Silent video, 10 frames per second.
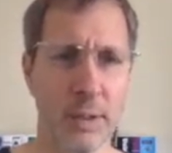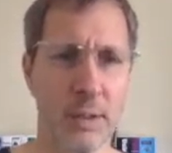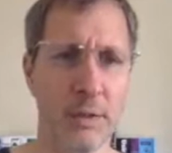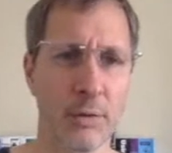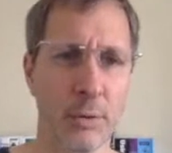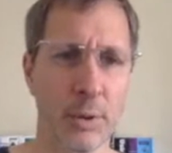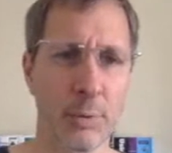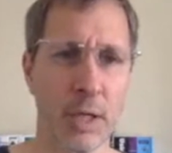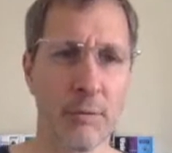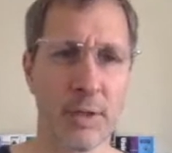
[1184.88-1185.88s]
So here we
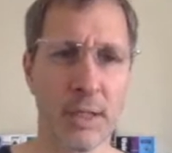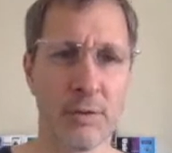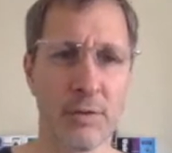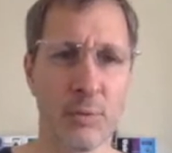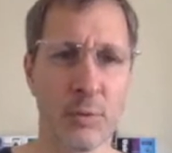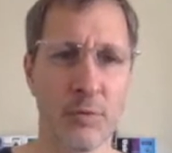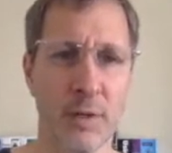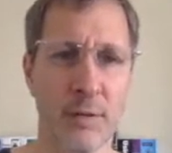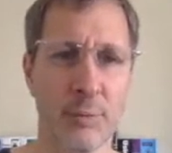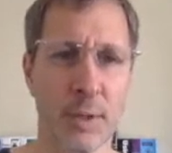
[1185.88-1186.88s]
have x equals
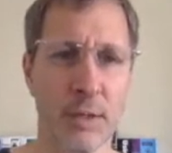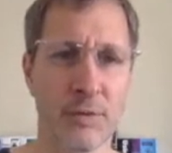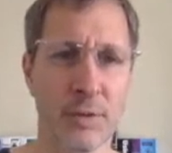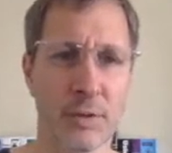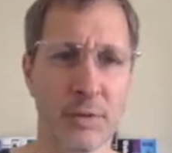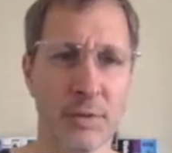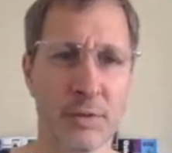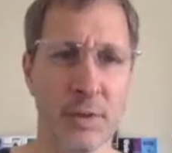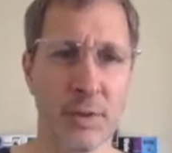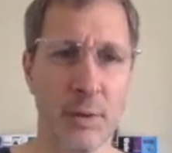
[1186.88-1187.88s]
5386,
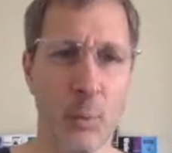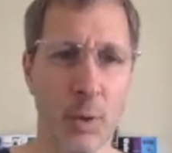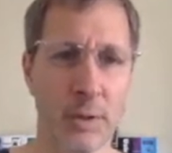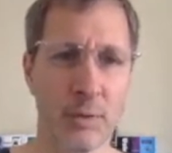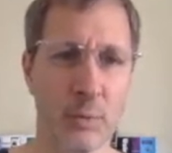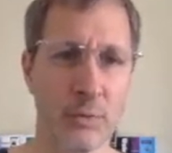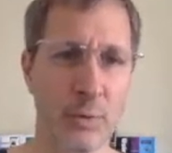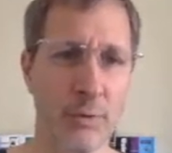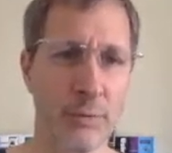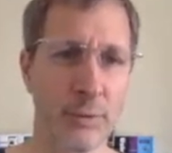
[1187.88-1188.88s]
y equals
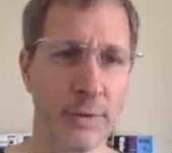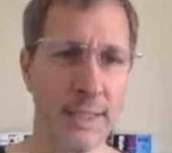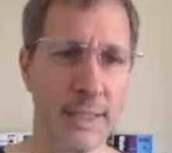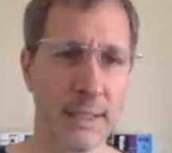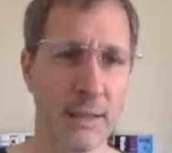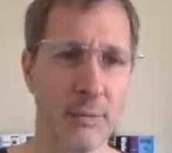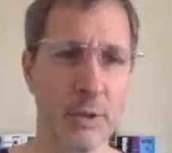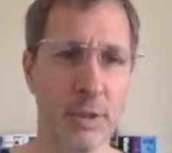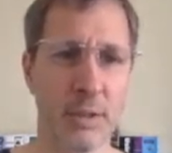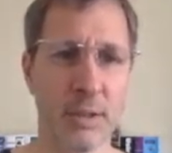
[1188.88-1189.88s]
1213, and we
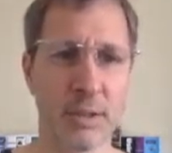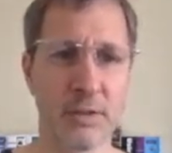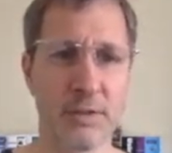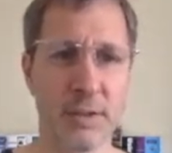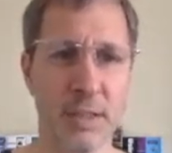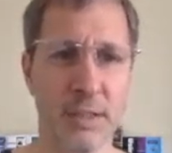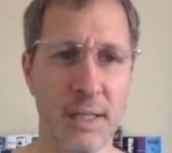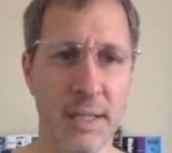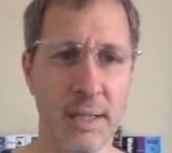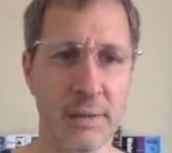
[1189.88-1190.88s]
can extend
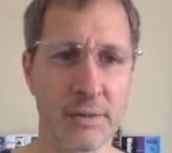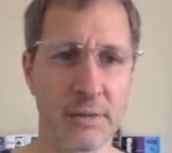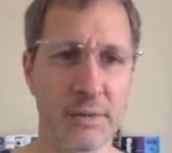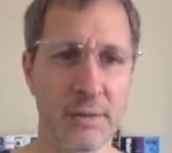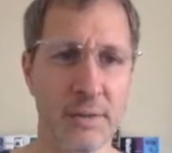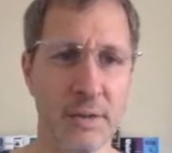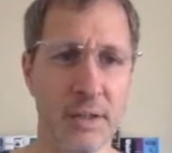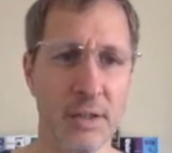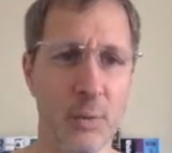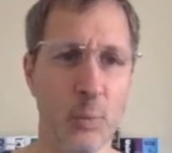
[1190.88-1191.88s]
x
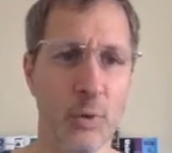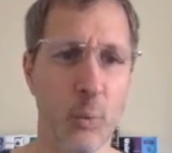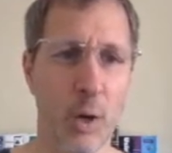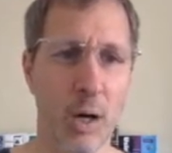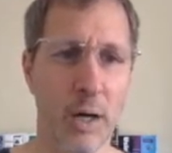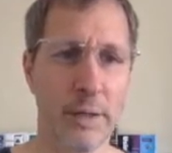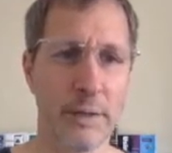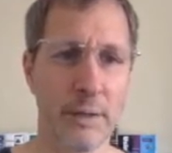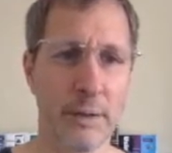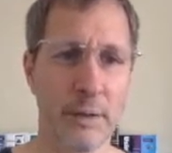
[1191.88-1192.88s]
with y.
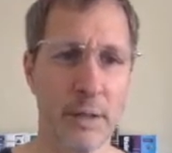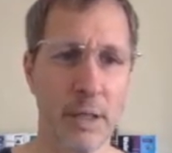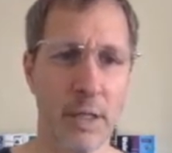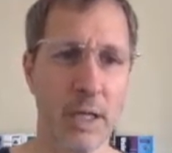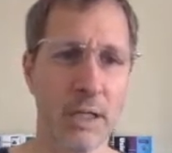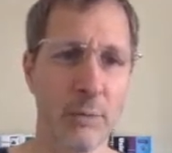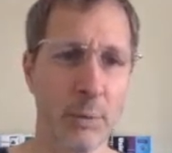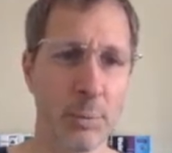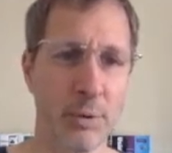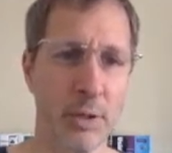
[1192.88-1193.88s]
And then we
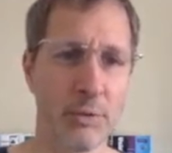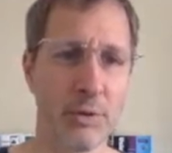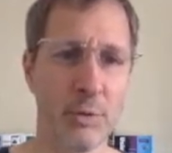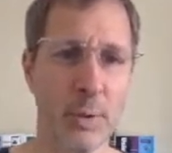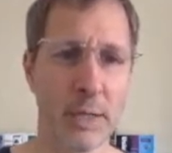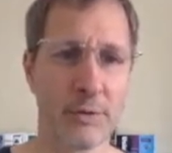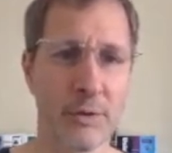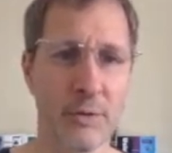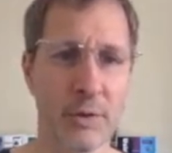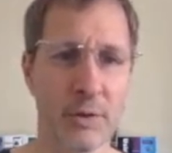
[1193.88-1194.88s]
print out the new x, and you
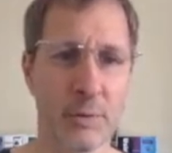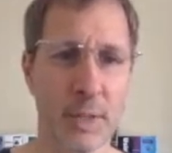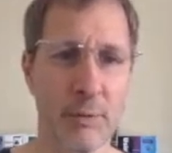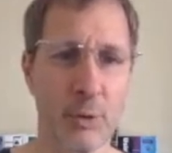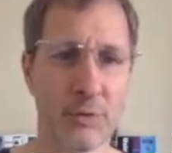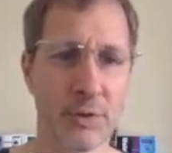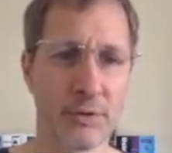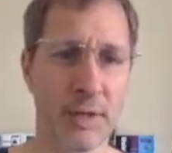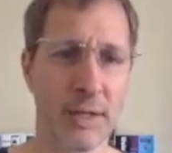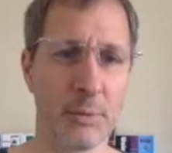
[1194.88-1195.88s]
can see we have all 6
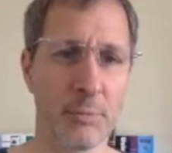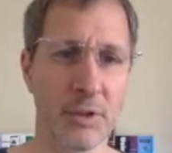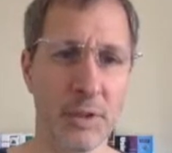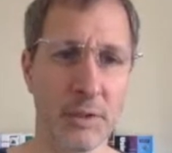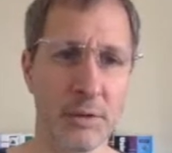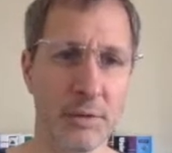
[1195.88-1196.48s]
items in it.